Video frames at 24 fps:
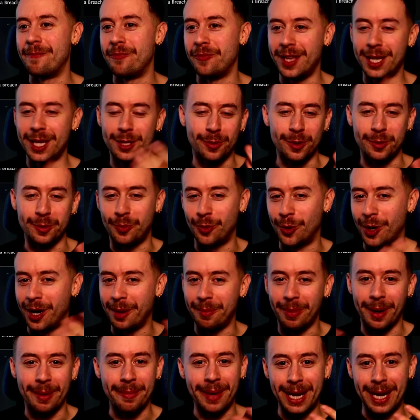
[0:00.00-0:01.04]
This was brought up
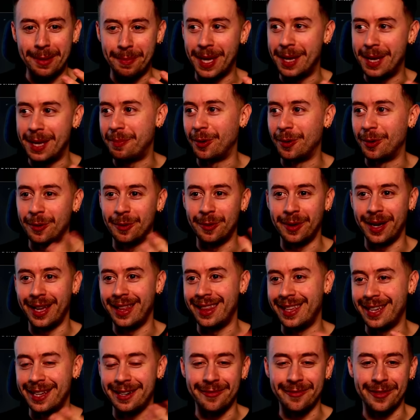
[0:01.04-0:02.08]
by many people in
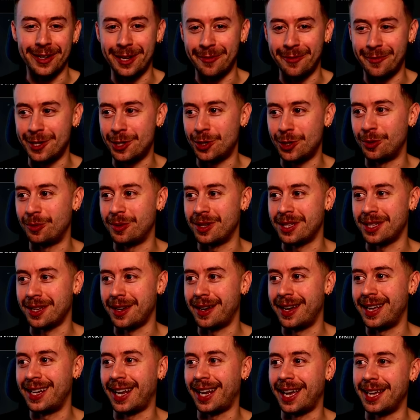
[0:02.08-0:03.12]
the original
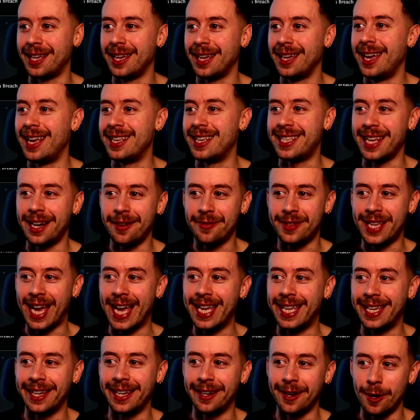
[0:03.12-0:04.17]
design. Like instead of
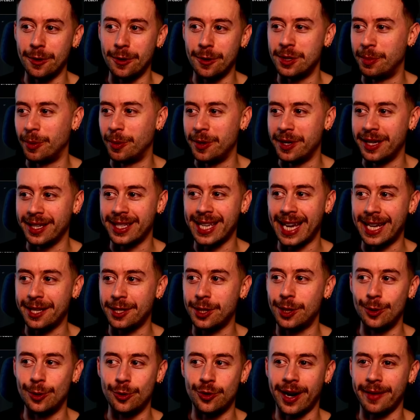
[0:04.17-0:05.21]
taking a notable, you could take
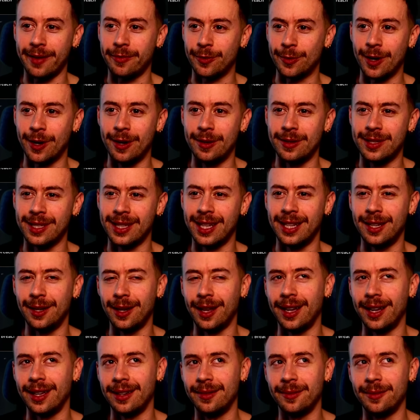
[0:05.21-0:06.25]
2 travel nodes, and then you're
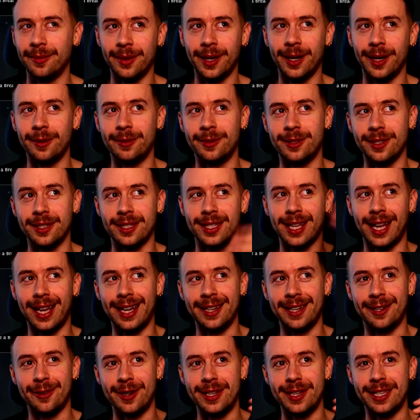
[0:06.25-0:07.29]
like, well, does that
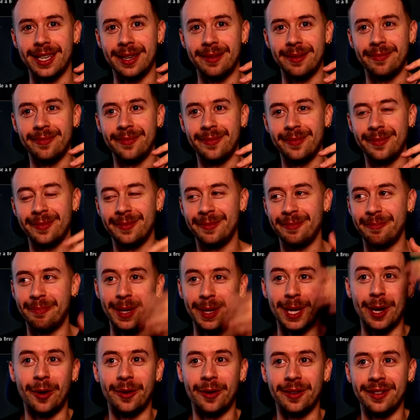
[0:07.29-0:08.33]
increase it
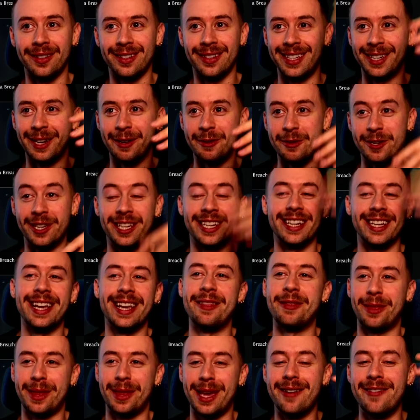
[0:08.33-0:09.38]
beyond, you can
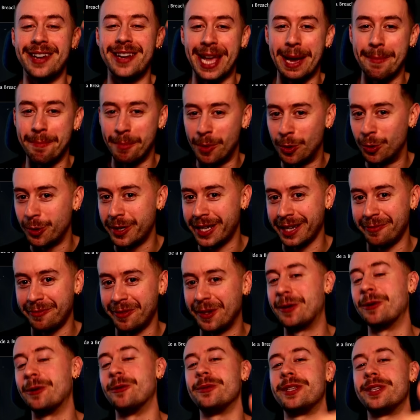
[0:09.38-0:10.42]
in theory get more
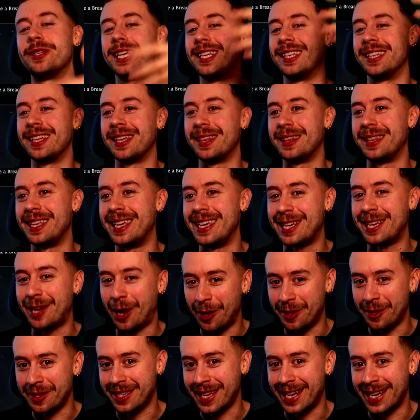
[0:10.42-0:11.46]
difficulty than the
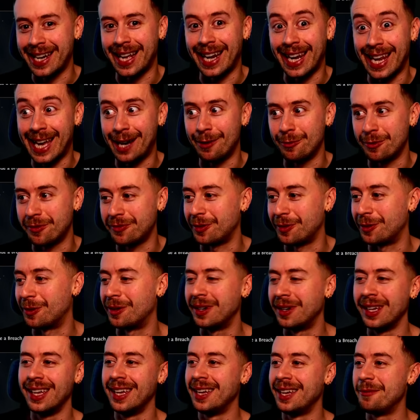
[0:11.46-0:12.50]
content allowed for,
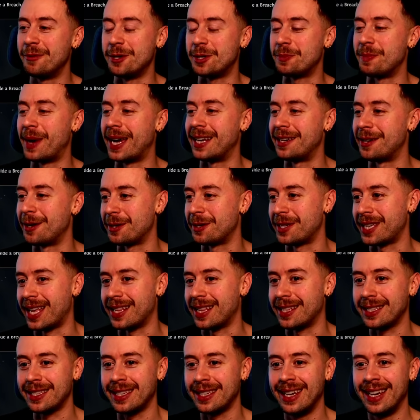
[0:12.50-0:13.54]
which made no
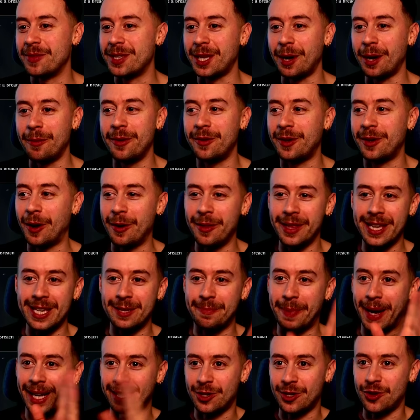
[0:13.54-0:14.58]
sense. So we've got these
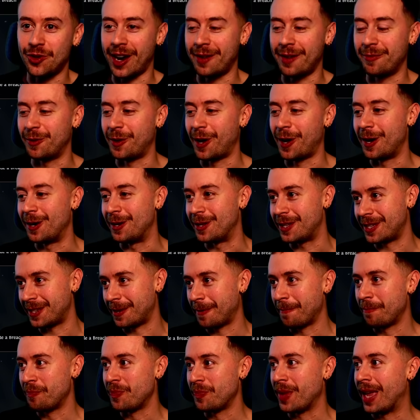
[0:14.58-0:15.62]
back to travel
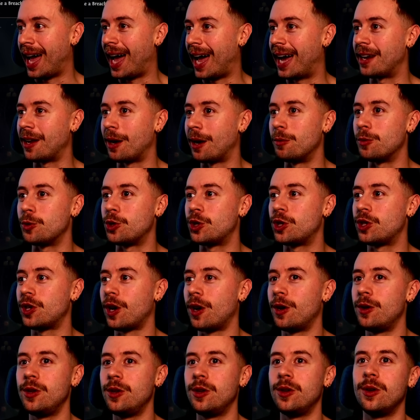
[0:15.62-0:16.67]
nodes, and I will
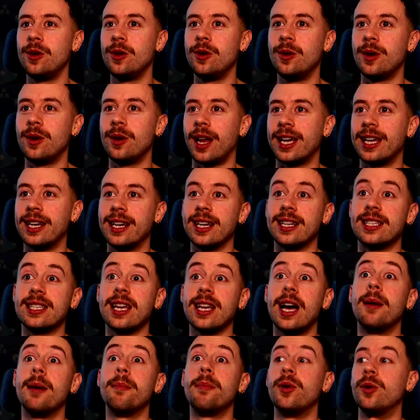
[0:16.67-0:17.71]
show you like an
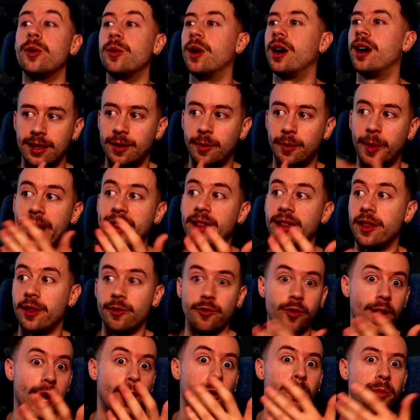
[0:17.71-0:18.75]
example of the way that the
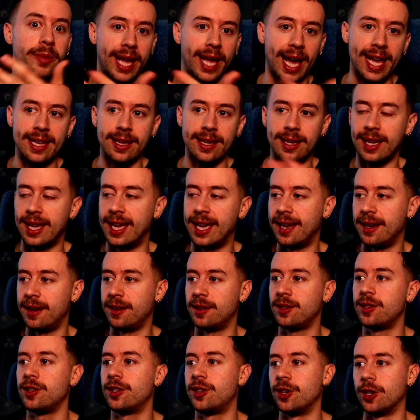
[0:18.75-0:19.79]
realm gate here
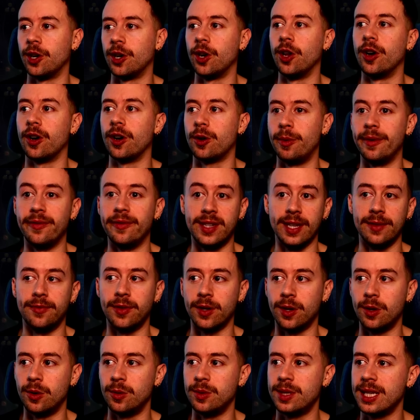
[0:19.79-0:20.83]
could look with
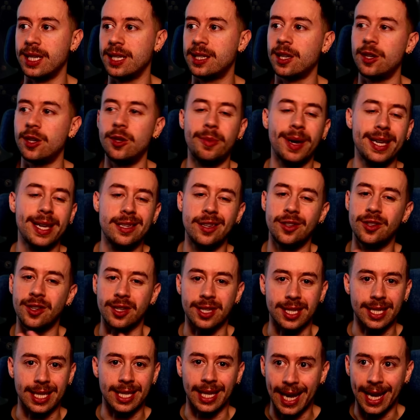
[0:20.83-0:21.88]
difficulty. So you basically
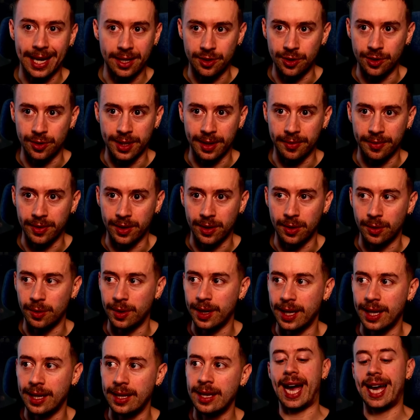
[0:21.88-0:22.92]
just select your
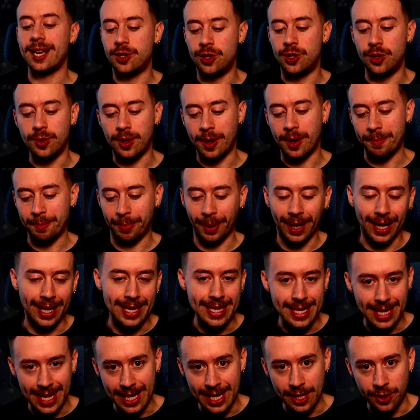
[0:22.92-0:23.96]
difficulty. As you
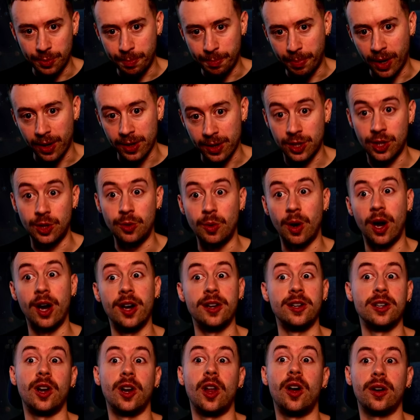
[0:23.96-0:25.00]
complete each boss, you
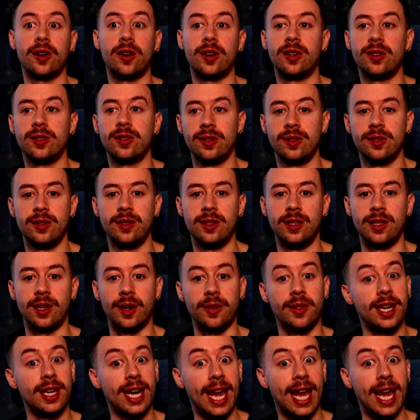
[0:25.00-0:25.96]
unlock, the